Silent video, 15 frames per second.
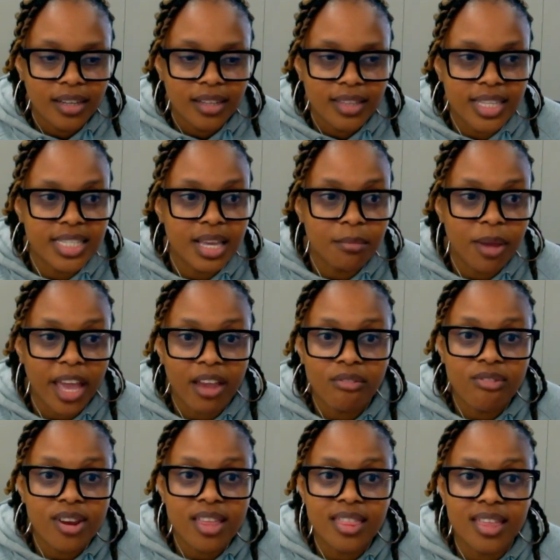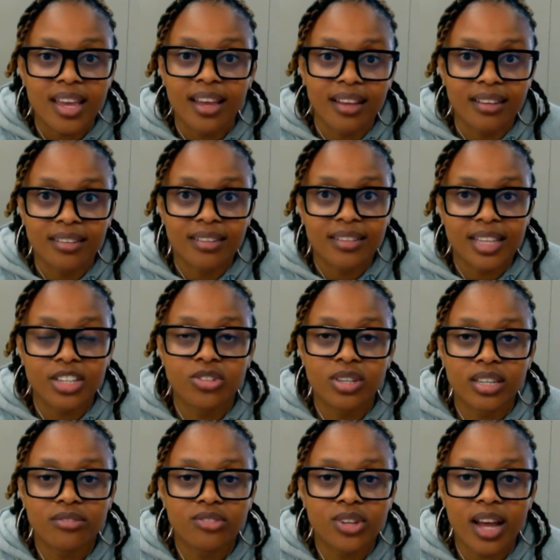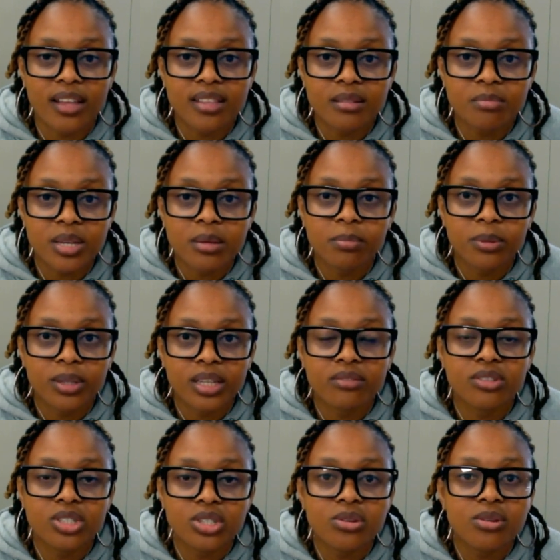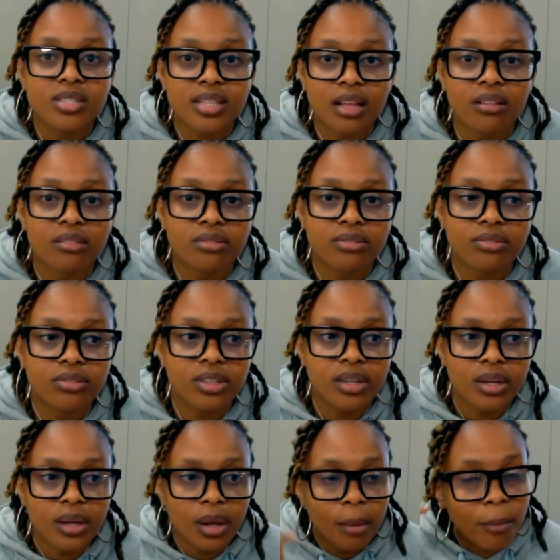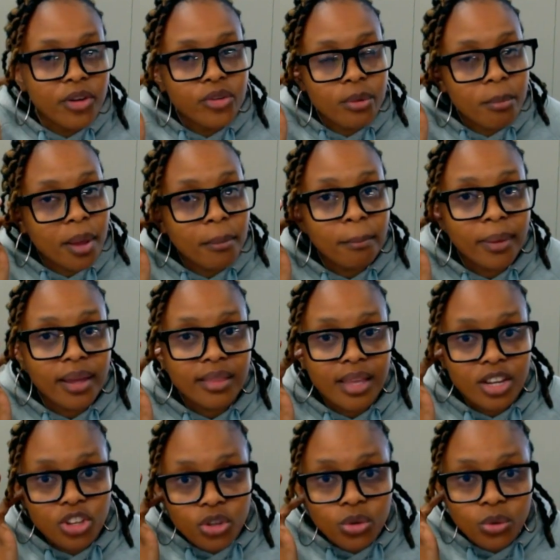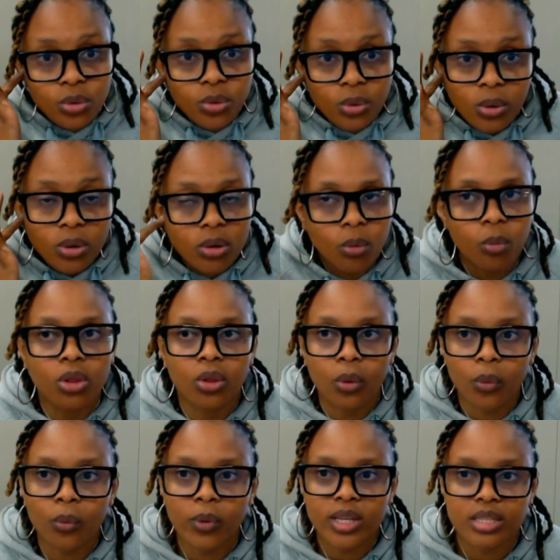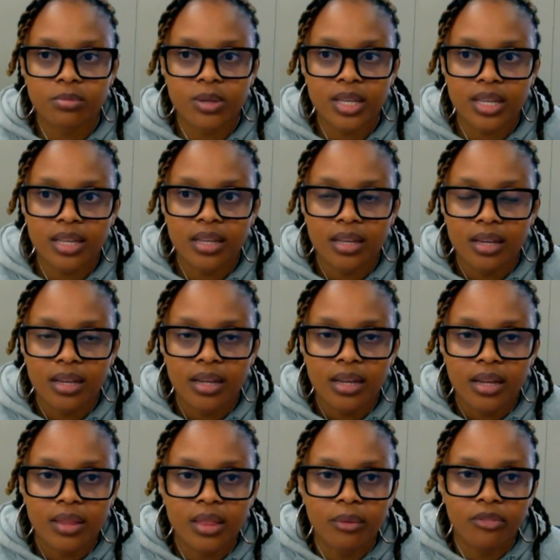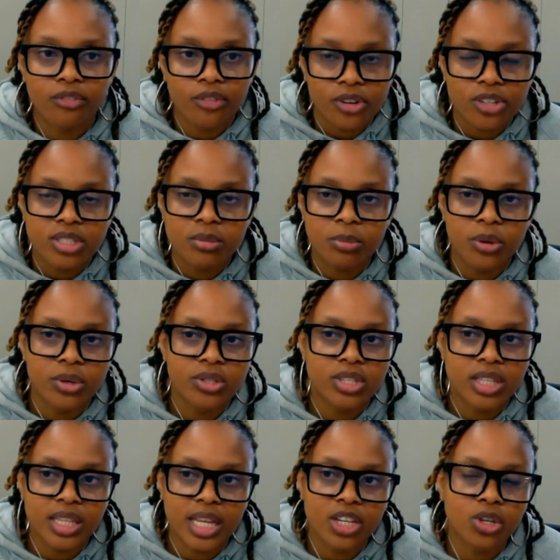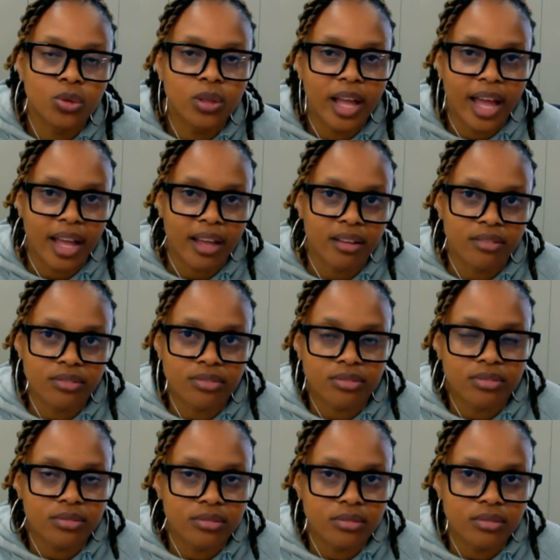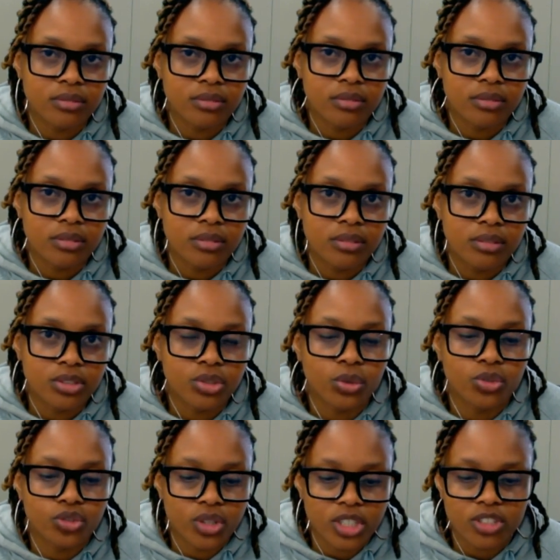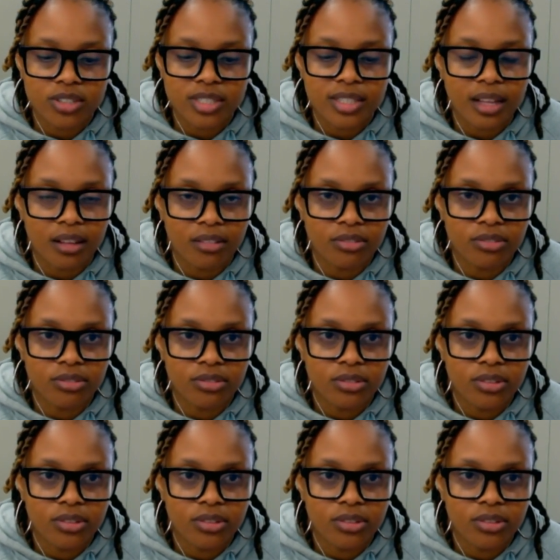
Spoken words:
The same everything that you give to other people, give it to yourself. But remember that you will always be the first person that you'll have So treat yourself